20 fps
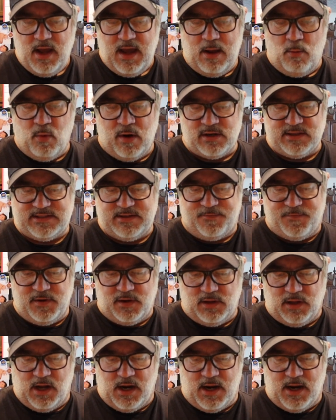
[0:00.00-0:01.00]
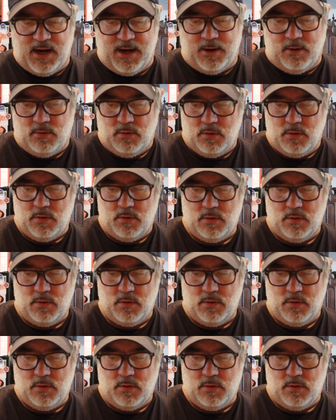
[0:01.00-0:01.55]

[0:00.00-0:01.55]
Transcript: And where's the fill line?